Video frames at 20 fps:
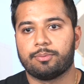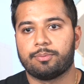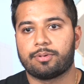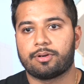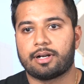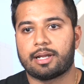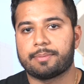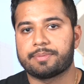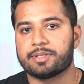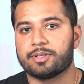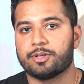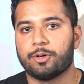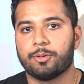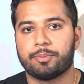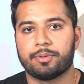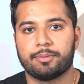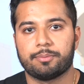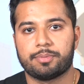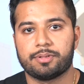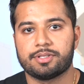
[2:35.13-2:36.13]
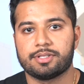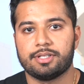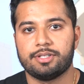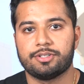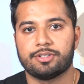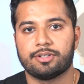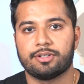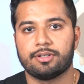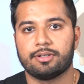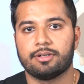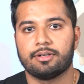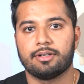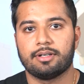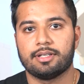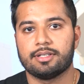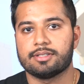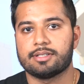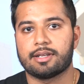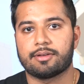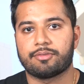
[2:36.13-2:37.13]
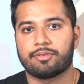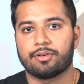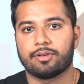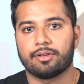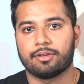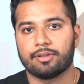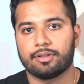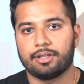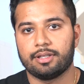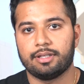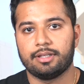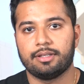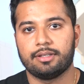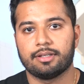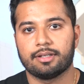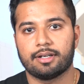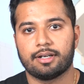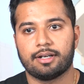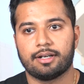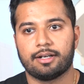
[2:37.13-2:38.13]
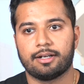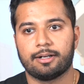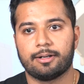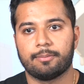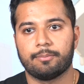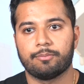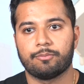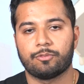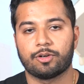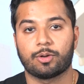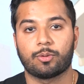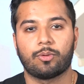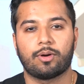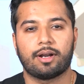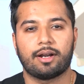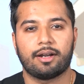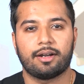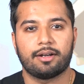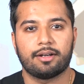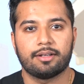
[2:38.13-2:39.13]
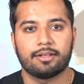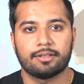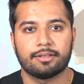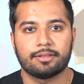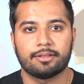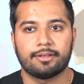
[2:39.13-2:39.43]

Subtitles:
perhaps an open procedure is definitely required,